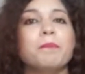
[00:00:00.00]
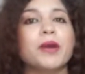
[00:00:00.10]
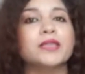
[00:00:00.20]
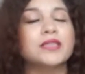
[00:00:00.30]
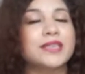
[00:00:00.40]

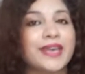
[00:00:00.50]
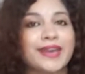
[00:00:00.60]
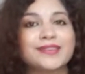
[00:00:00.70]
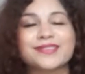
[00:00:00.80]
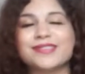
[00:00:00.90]
But
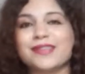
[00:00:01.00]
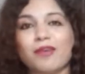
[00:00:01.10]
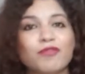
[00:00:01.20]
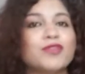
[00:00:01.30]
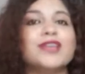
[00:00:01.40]
GATE is
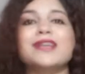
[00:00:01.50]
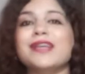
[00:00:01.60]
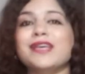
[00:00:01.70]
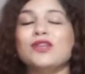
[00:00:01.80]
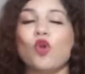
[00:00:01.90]

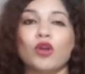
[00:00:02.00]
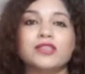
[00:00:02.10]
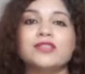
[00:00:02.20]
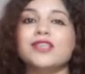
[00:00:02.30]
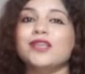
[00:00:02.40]
definitely
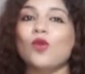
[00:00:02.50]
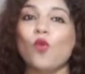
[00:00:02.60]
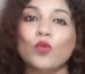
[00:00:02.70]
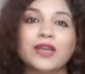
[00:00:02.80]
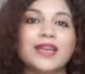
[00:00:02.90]
not the
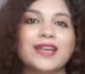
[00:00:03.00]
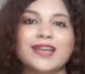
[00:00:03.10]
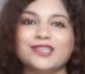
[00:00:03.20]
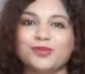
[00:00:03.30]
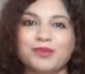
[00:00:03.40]
only
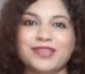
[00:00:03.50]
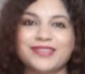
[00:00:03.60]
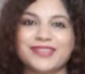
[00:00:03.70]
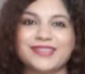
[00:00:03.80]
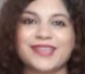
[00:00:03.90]

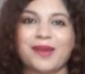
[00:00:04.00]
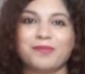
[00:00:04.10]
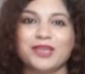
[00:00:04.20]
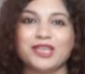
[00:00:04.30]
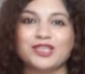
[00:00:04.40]
eligibility
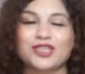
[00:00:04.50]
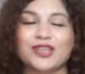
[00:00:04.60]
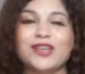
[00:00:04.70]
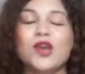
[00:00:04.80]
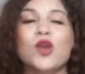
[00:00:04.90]

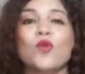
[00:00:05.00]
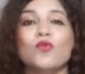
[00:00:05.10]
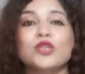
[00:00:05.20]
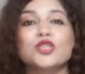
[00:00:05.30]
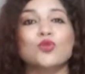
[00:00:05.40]
examination
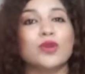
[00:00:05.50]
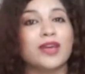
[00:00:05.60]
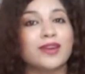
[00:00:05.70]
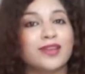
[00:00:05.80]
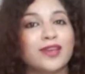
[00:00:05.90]
which you
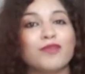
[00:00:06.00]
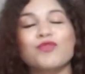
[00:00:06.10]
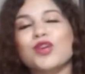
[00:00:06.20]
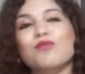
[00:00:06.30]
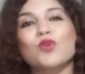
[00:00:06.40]
can
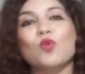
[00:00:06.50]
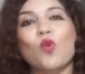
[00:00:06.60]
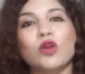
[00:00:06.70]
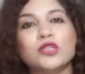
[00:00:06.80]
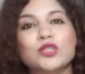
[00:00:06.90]
give if you
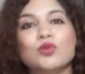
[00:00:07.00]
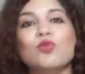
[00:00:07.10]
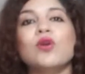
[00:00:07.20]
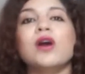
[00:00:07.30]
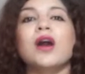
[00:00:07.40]
want
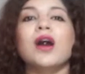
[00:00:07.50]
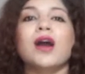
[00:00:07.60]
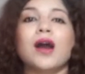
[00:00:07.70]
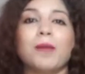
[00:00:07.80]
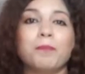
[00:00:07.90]
to
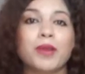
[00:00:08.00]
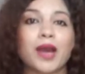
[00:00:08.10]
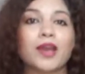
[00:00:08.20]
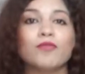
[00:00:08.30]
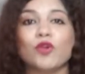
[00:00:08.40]

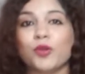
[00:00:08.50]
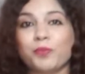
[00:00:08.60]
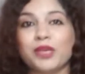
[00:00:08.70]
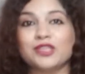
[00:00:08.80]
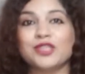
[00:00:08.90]
apply for a
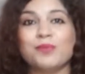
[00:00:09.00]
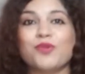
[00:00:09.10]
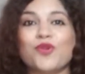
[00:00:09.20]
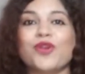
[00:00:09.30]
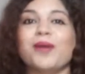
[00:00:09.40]
PhD
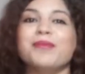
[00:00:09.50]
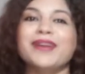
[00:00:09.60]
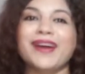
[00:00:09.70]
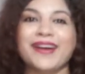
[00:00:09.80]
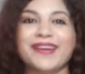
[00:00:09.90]
program
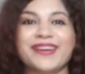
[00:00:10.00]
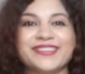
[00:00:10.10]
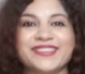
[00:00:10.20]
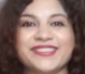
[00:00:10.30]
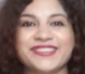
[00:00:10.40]
in
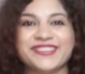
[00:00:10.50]
IIT.